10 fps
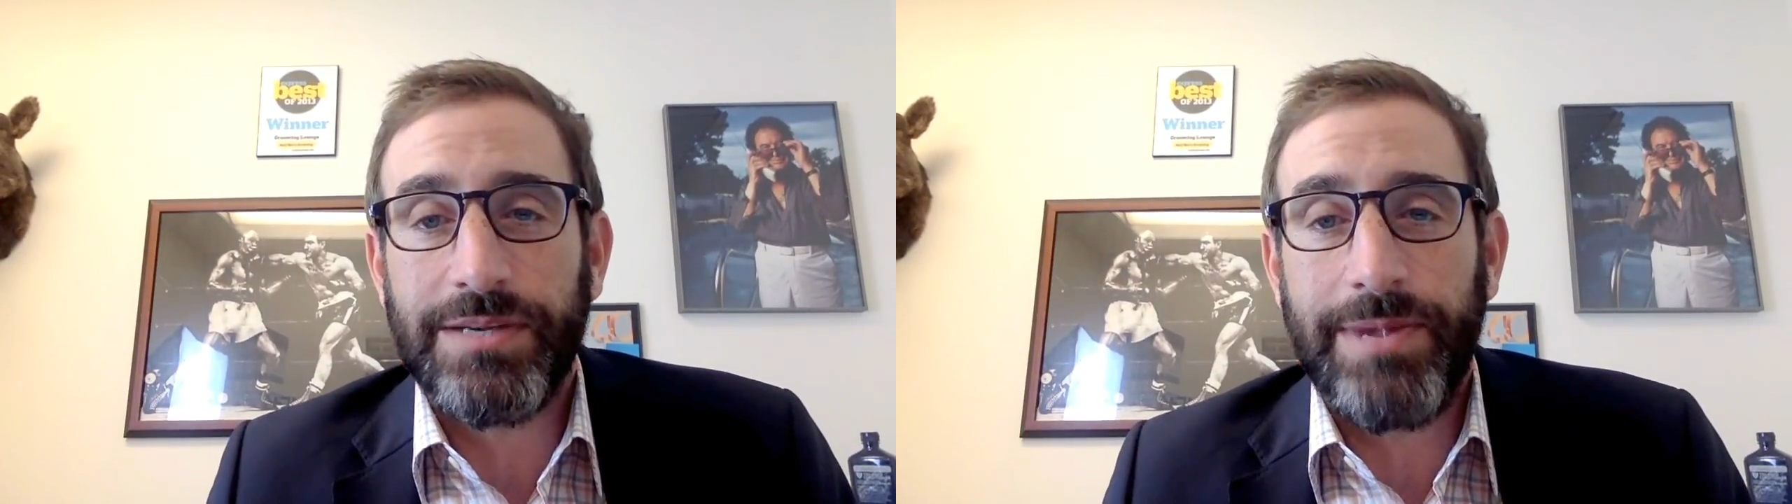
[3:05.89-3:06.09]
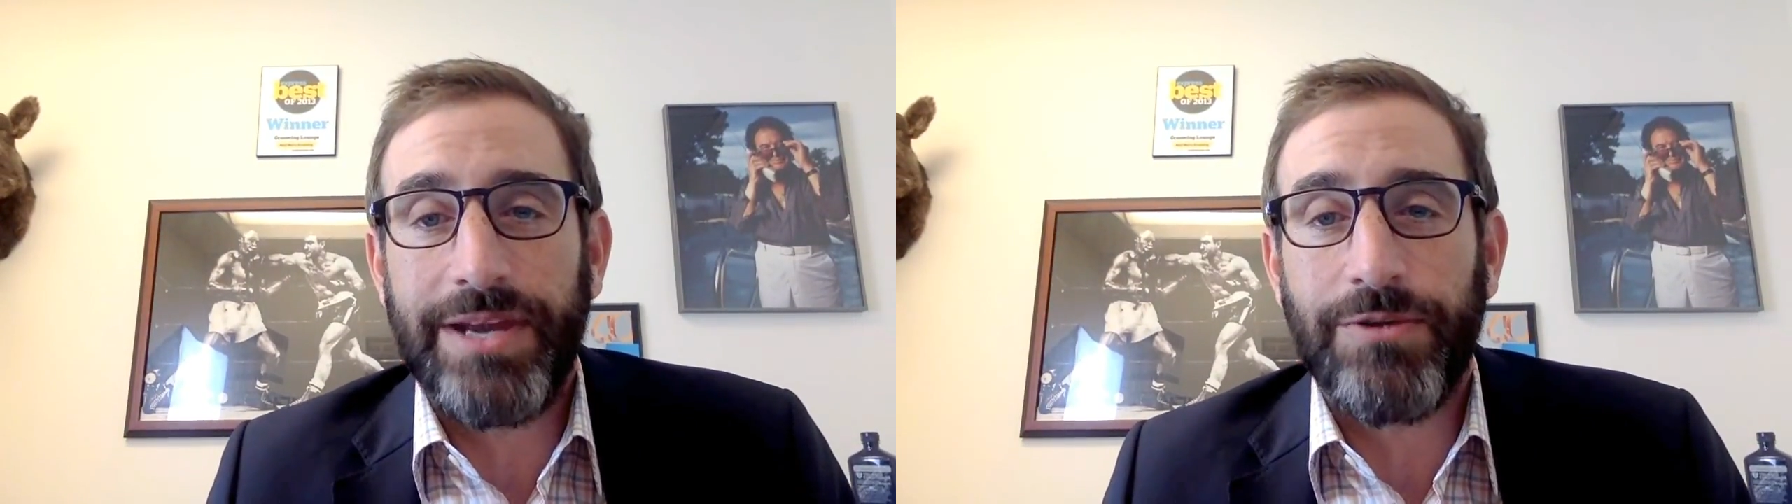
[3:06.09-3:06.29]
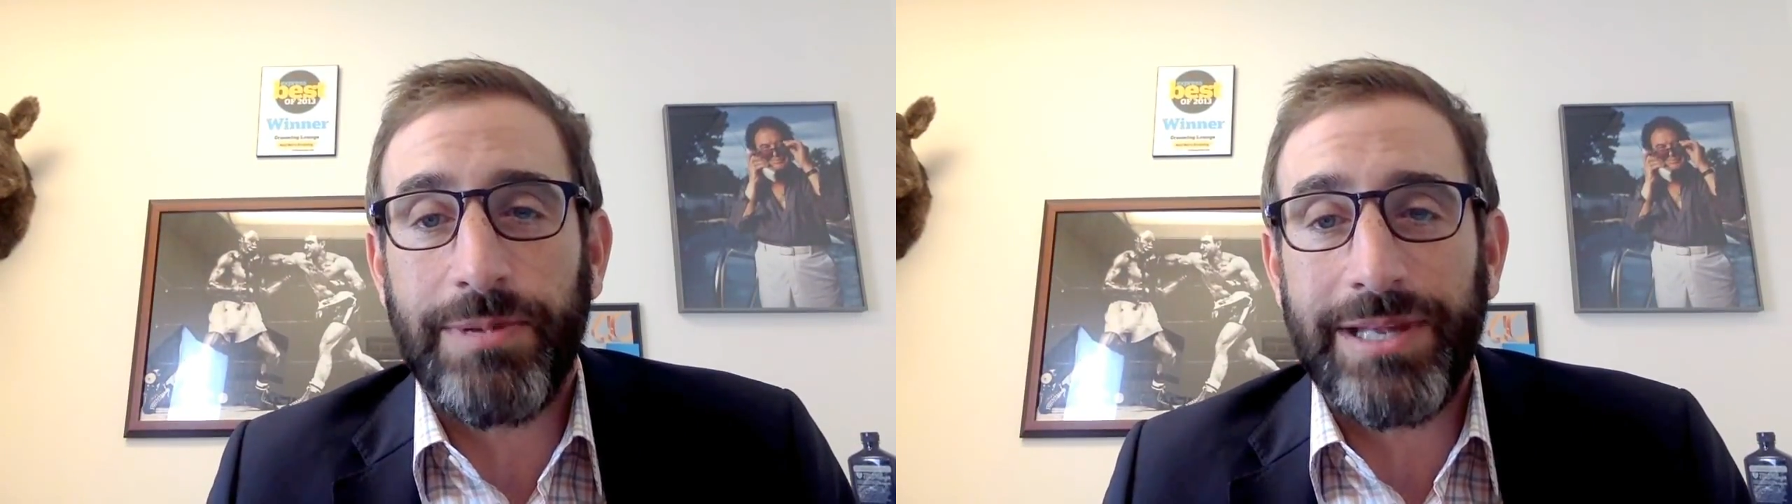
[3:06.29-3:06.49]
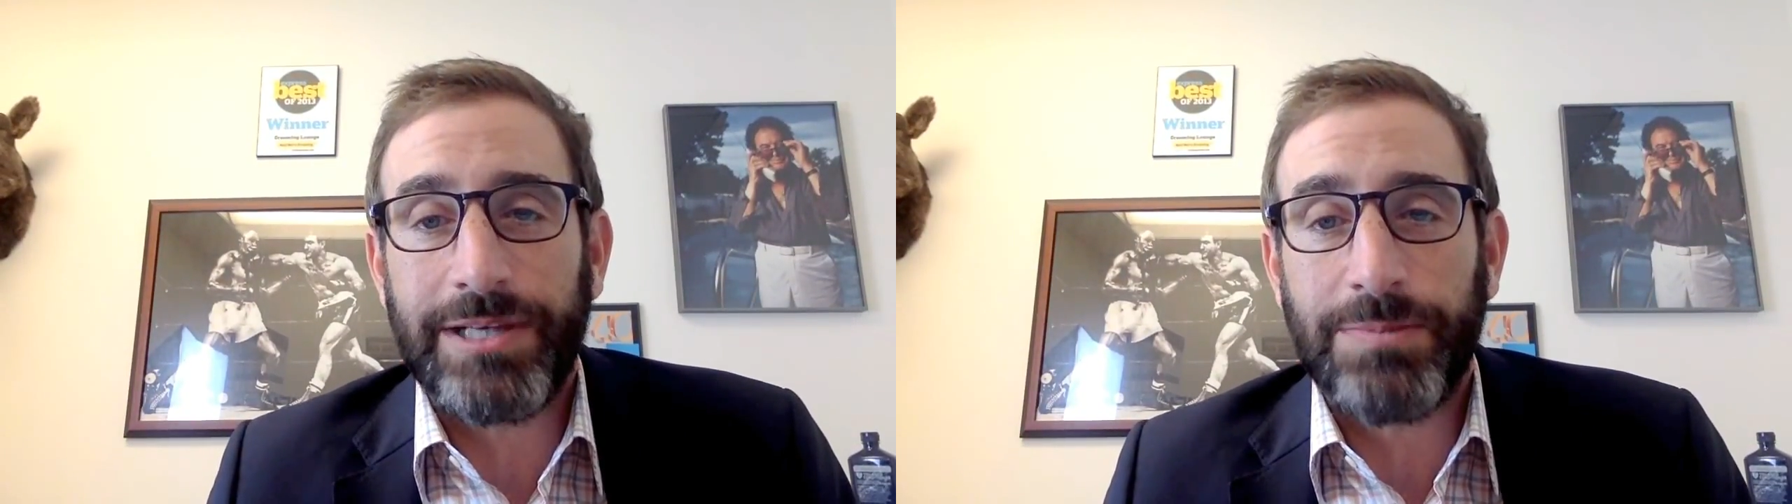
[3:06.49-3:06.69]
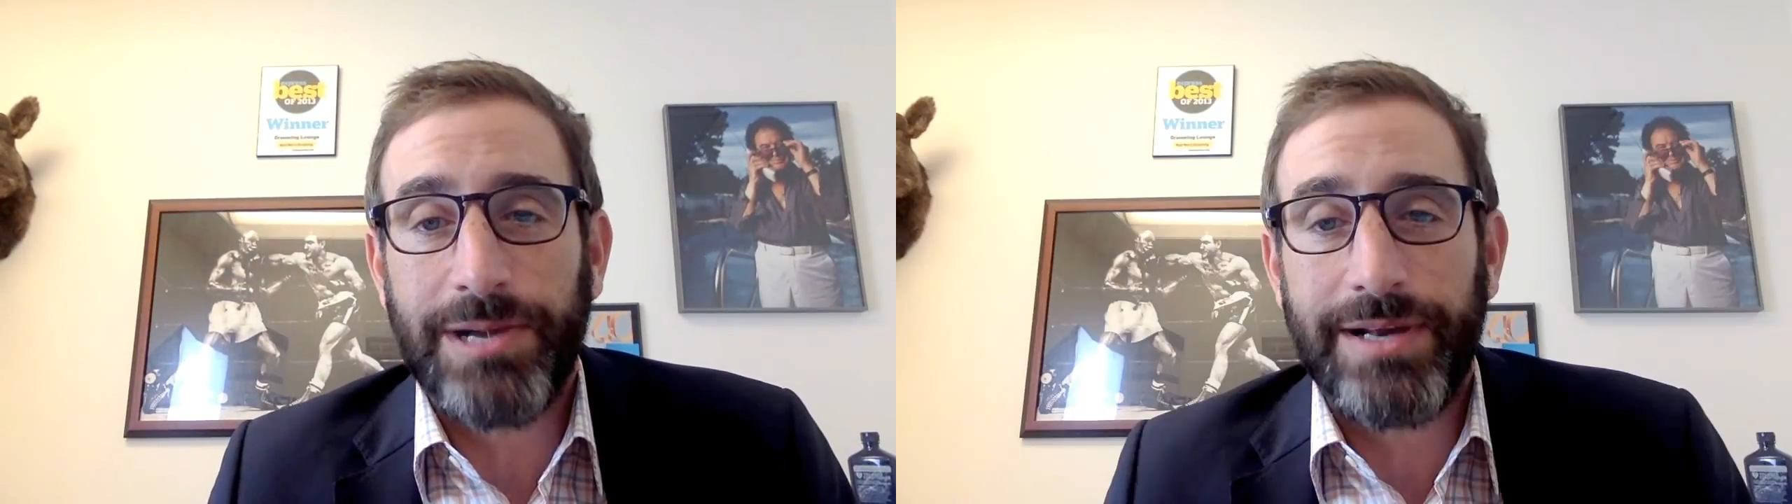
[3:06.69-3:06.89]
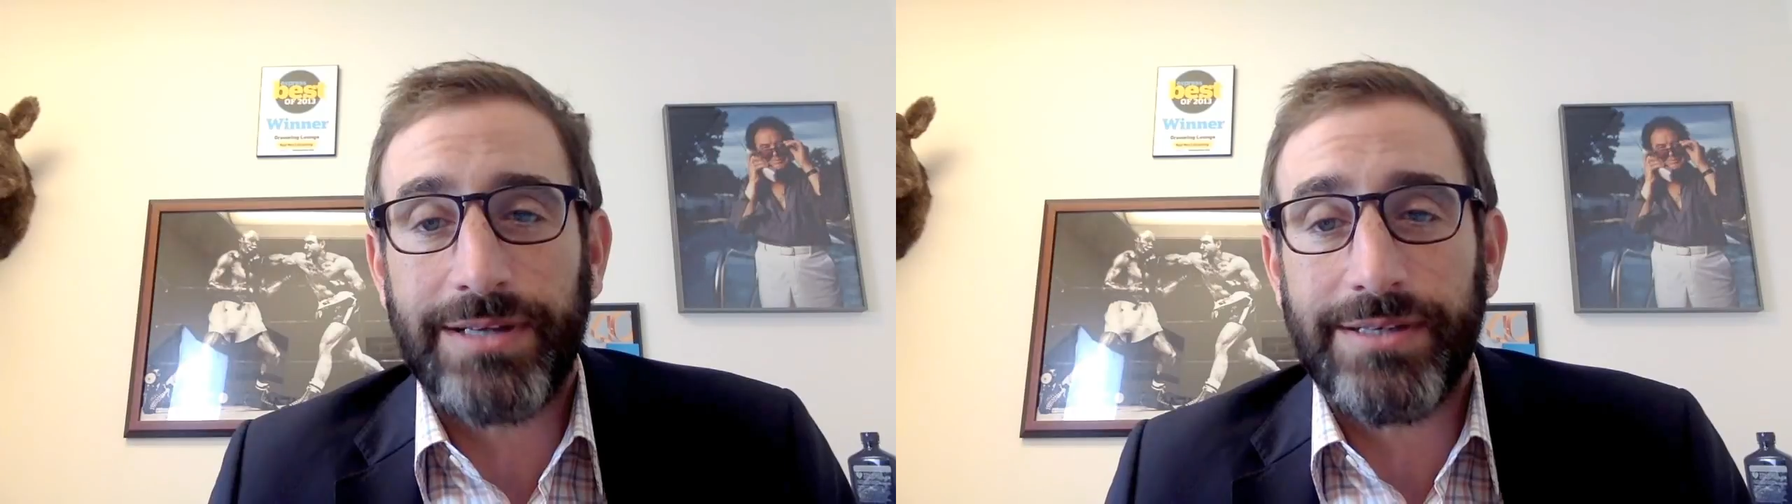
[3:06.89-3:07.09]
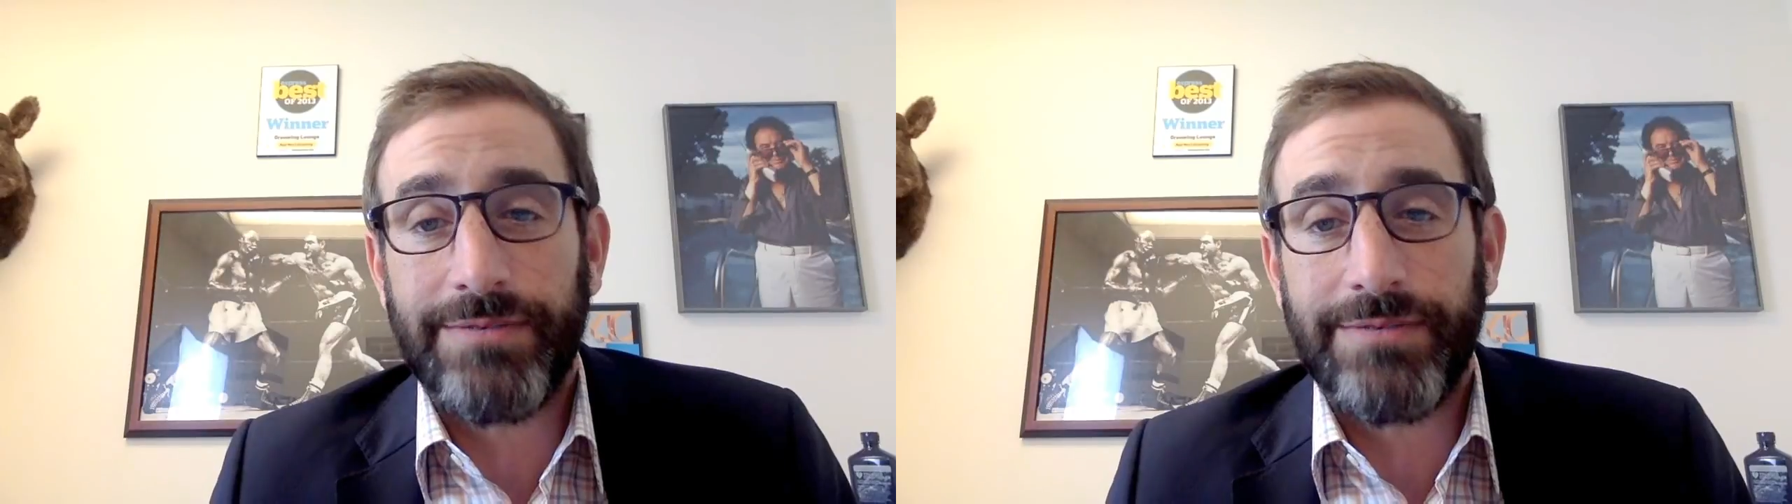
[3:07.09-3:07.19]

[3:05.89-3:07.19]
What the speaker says: to make Grooming Lounge products.